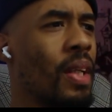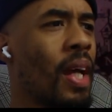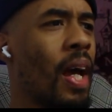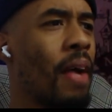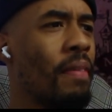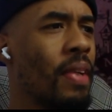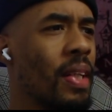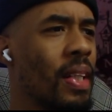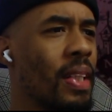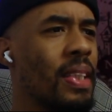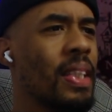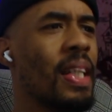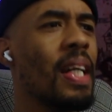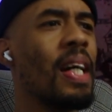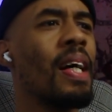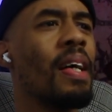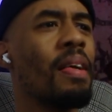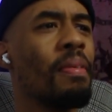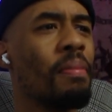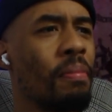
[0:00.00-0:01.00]
Having a good
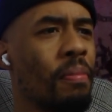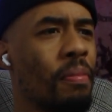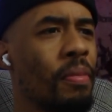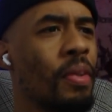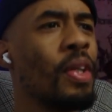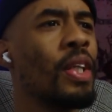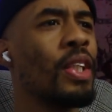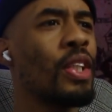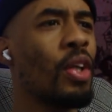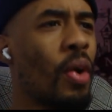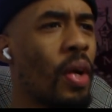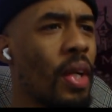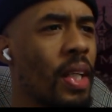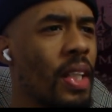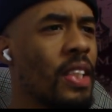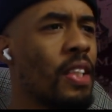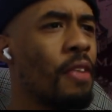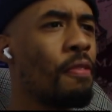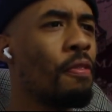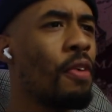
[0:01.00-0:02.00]
time. You get the
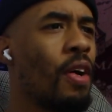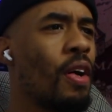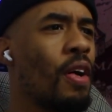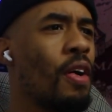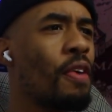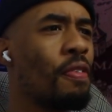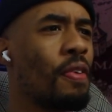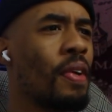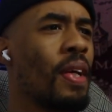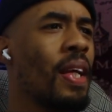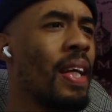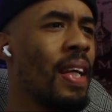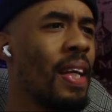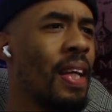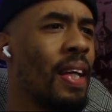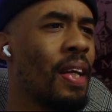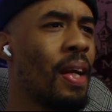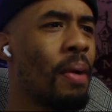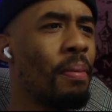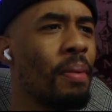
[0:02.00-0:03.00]
audience involved.
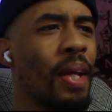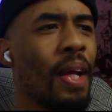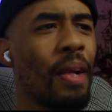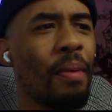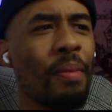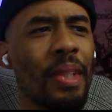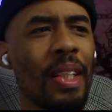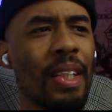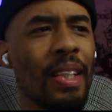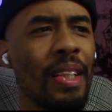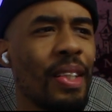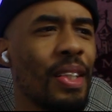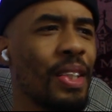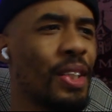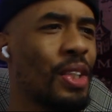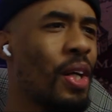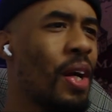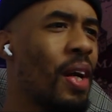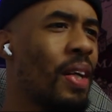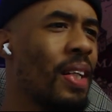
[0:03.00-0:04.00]
Coming together with the little
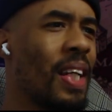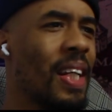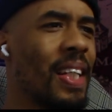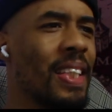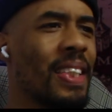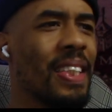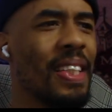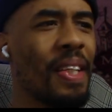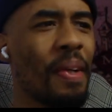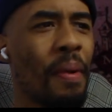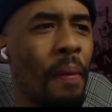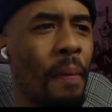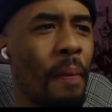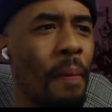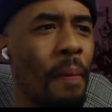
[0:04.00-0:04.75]
guitar dancing.